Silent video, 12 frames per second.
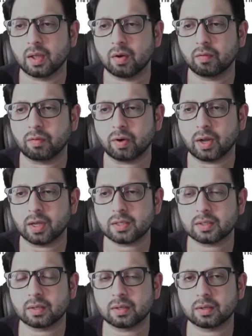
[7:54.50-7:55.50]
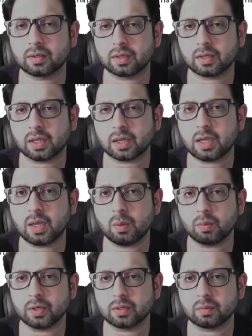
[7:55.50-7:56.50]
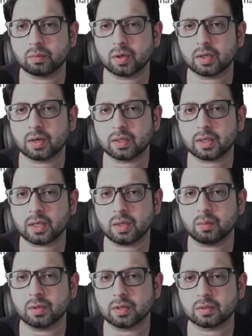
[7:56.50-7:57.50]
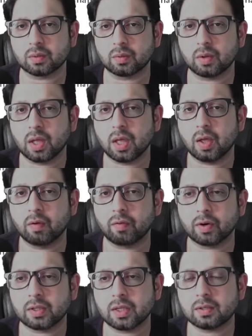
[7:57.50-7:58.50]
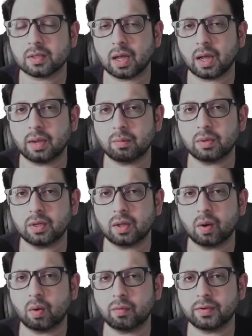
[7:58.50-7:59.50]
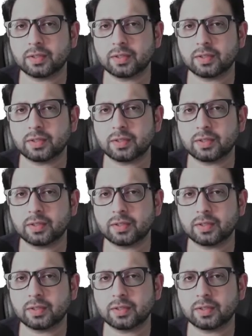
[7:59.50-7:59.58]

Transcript: for us the keywords. What are the keywords? So for this, I will always